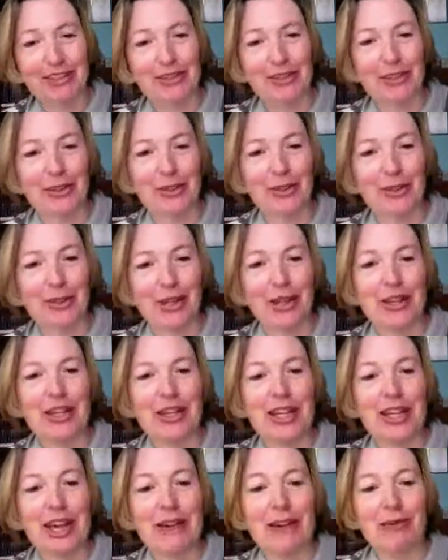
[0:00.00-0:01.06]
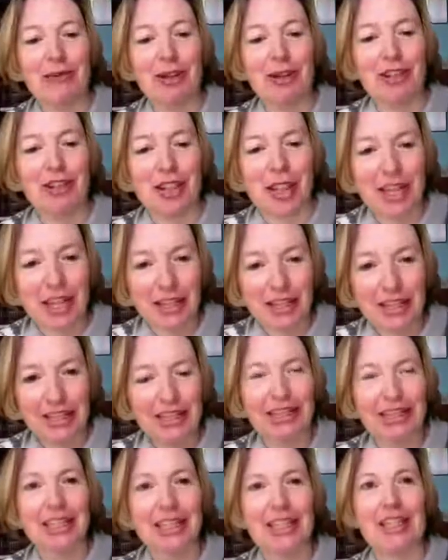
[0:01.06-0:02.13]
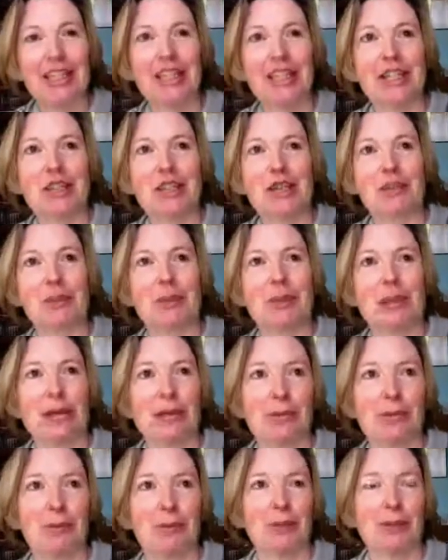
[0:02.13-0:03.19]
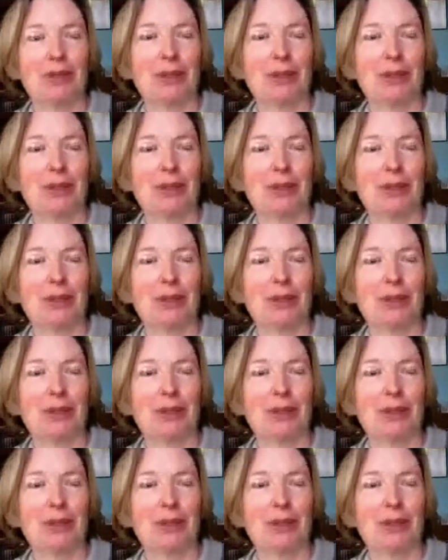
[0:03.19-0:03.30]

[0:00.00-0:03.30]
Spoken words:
So the everyday is Pip